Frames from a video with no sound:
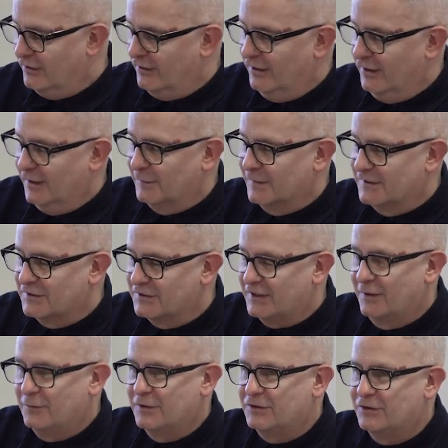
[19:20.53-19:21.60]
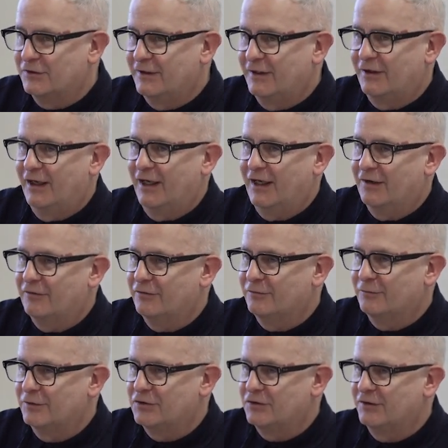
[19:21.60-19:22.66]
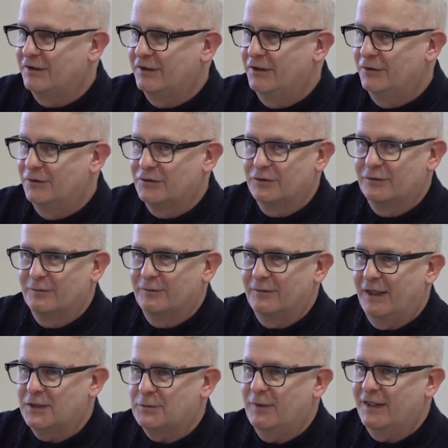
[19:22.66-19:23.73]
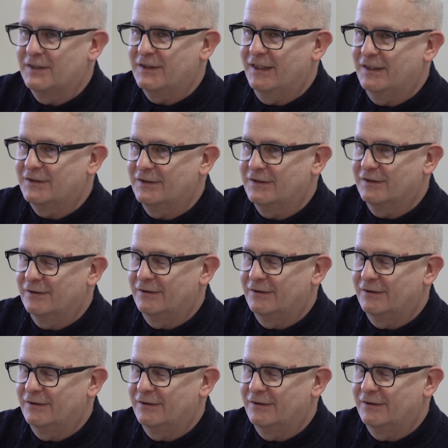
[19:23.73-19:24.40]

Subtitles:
argument to say we shouldn't use SPSS,